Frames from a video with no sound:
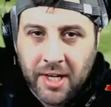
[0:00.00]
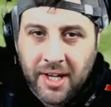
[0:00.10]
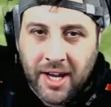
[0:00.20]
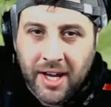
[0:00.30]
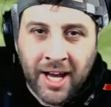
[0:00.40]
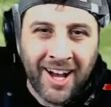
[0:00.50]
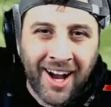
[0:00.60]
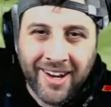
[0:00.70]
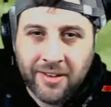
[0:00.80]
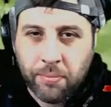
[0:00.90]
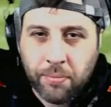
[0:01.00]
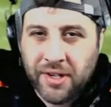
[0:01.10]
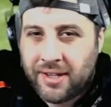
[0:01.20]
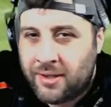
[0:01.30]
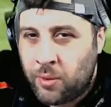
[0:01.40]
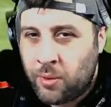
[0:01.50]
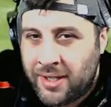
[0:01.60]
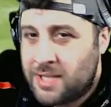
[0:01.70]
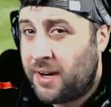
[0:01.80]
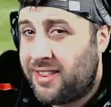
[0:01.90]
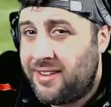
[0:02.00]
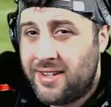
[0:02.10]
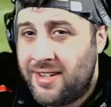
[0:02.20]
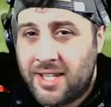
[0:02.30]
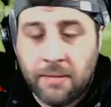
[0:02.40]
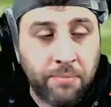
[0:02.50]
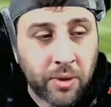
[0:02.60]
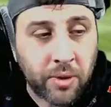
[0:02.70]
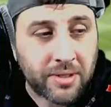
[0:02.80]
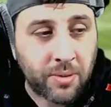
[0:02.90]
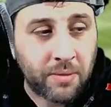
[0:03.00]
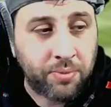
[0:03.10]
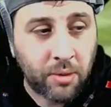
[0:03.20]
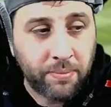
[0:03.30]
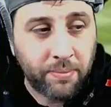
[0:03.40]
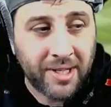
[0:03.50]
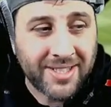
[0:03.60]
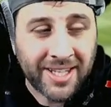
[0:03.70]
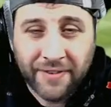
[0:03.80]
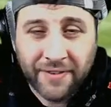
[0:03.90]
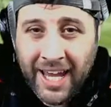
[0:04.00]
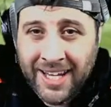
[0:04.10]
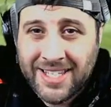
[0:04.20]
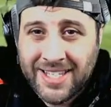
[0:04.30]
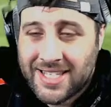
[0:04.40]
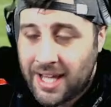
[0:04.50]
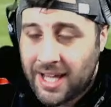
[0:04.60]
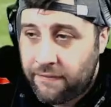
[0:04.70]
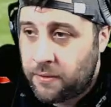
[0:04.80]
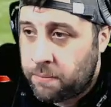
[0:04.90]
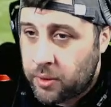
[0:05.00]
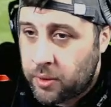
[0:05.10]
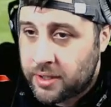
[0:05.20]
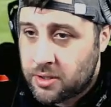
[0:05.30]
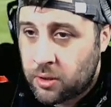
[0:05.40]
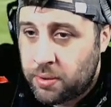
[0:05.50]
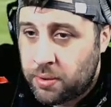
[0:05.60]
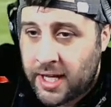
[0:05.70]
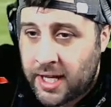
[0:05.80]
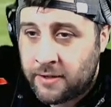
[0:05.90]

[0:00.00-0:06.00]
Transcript: Ireland are predicted to win this by 13 points with a probability of 87.2%.